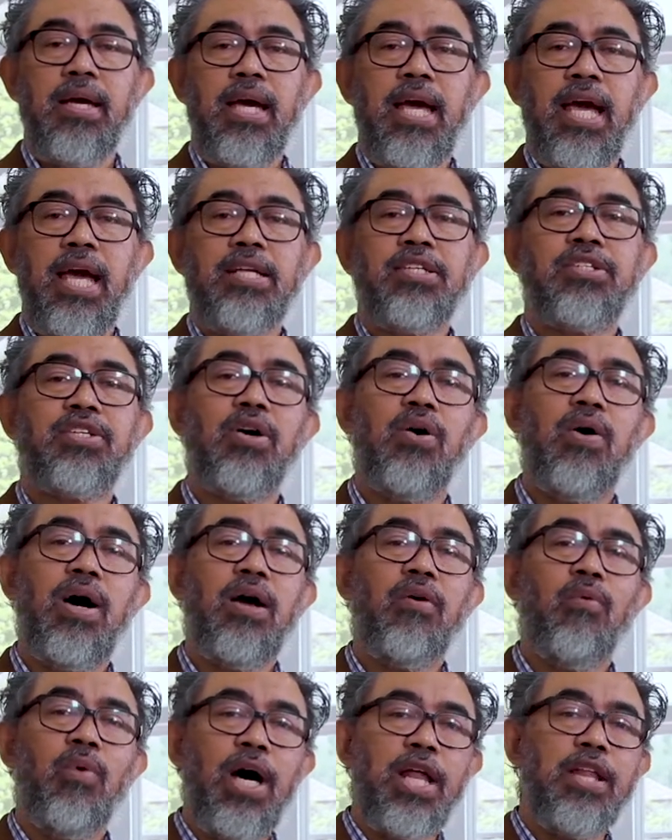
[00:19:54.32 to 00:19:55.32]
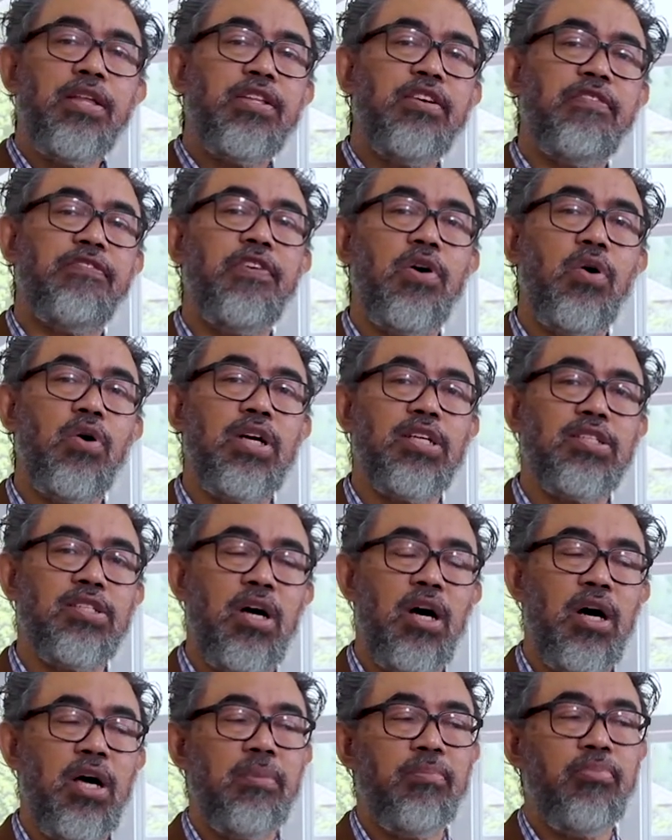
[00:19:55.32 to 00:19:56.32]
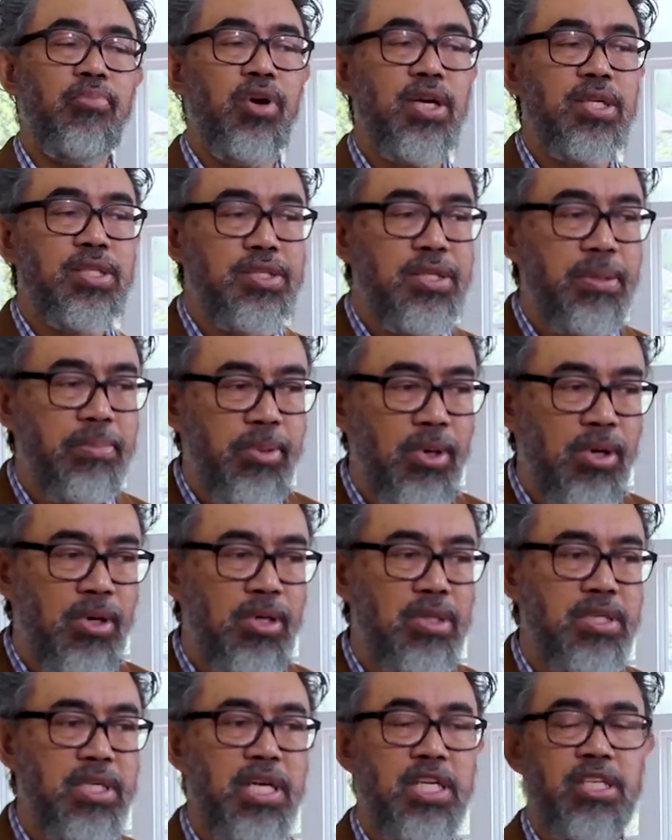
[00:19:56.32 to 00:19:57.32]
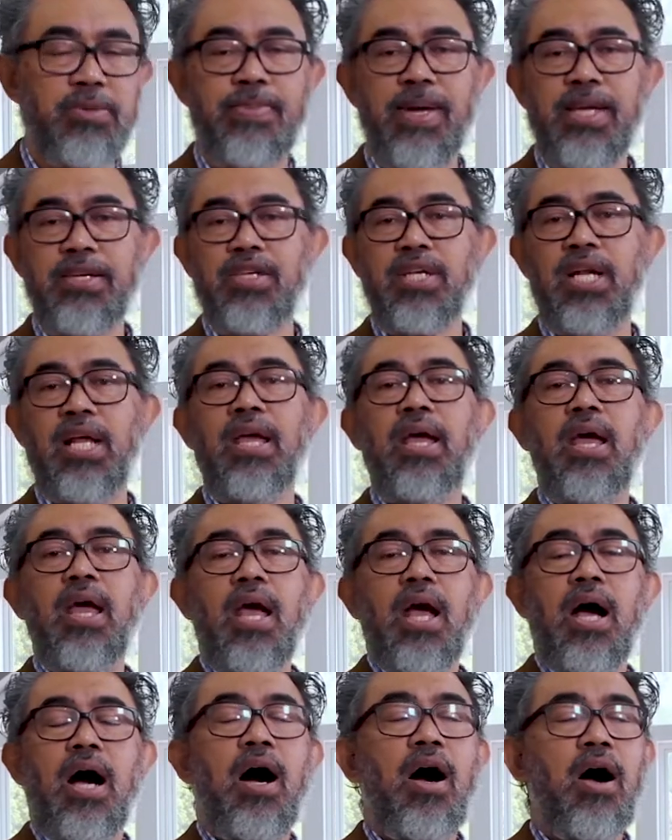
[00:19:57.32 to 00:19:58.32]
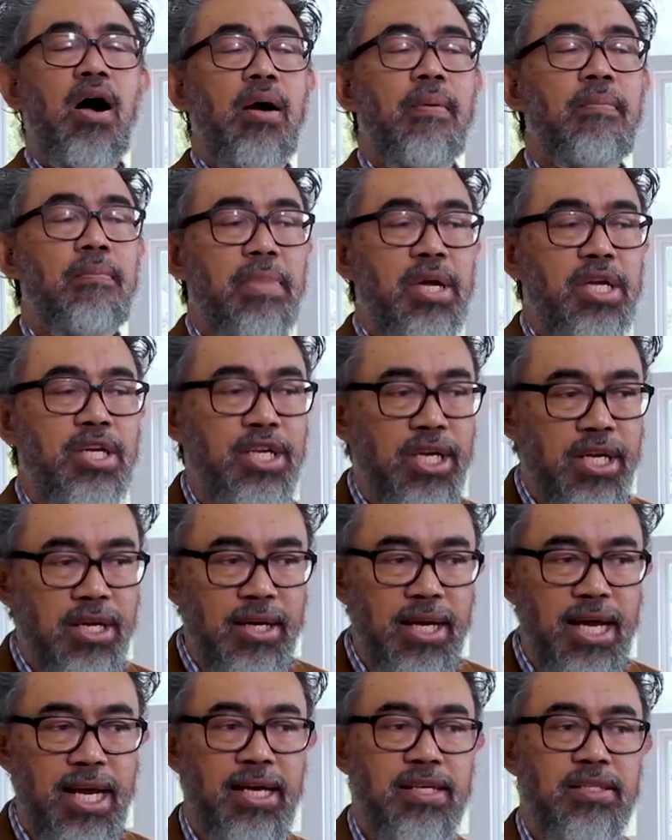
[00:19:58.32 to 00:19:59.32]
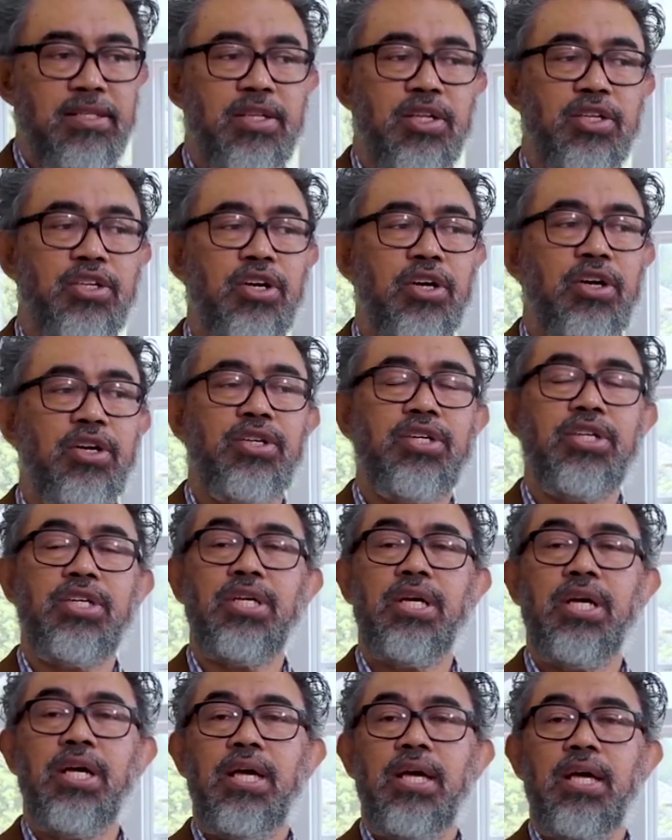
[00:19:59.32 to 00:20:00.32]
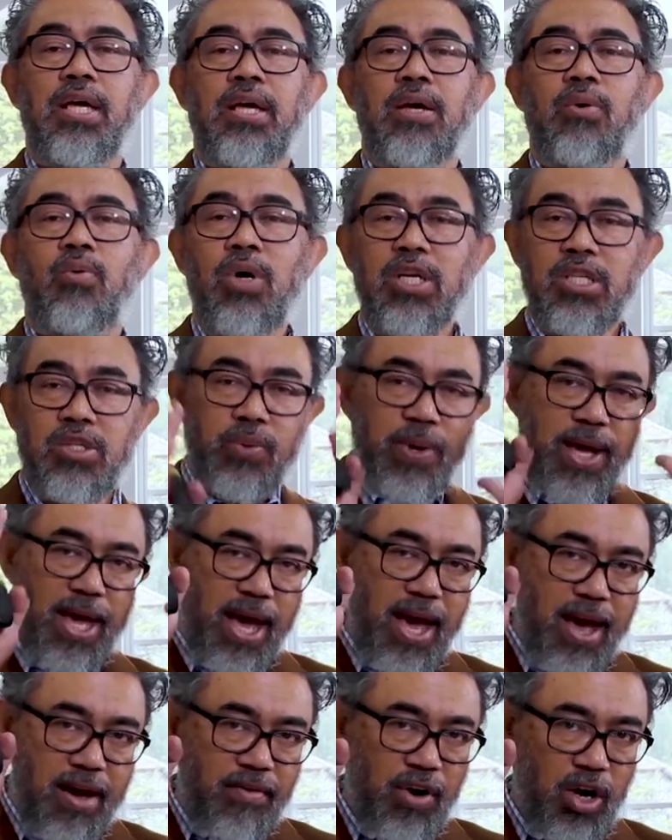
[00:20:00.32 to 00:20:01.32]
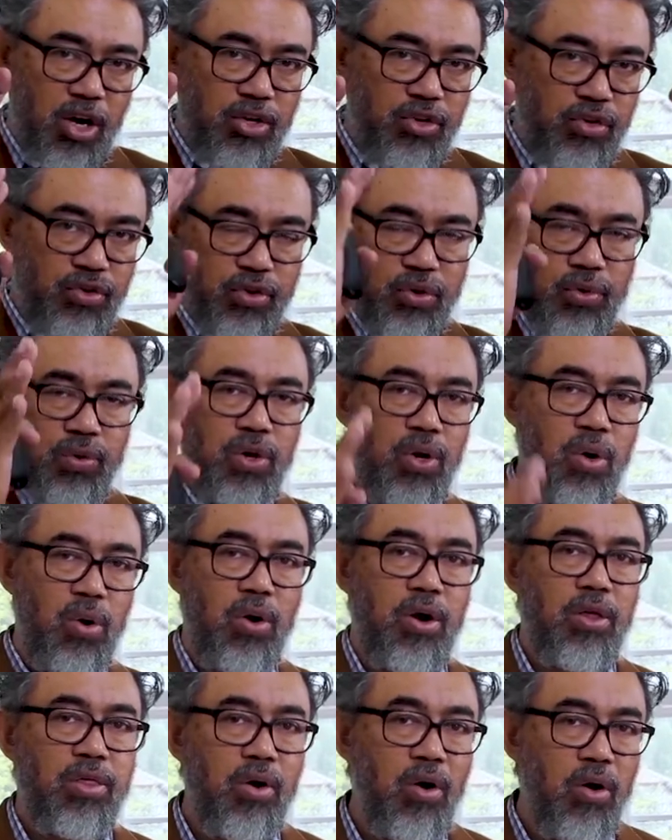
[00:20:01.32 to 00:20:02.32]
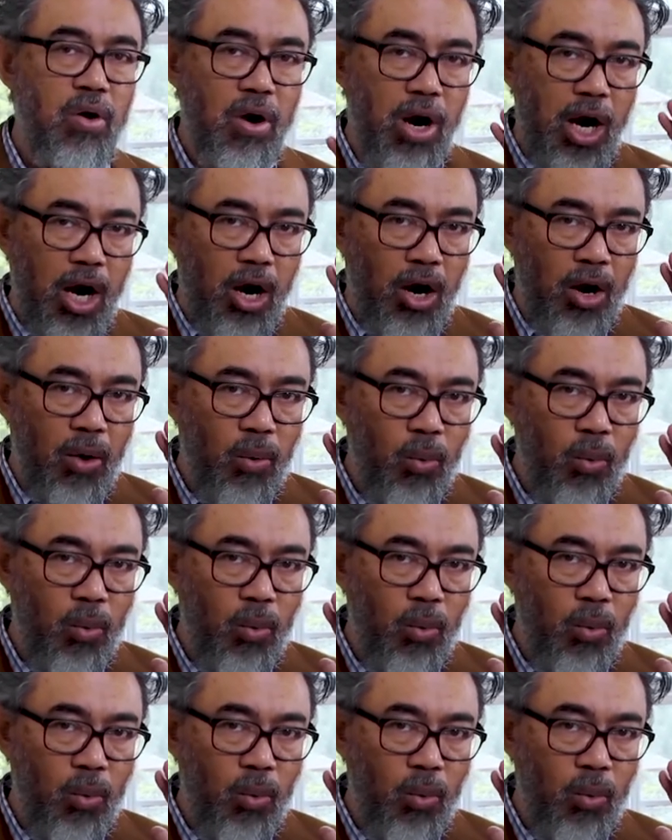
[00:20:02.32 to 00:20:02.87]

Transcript: And so I wanted to focus on principles and especially our mission as the church. Once we have our true north or our,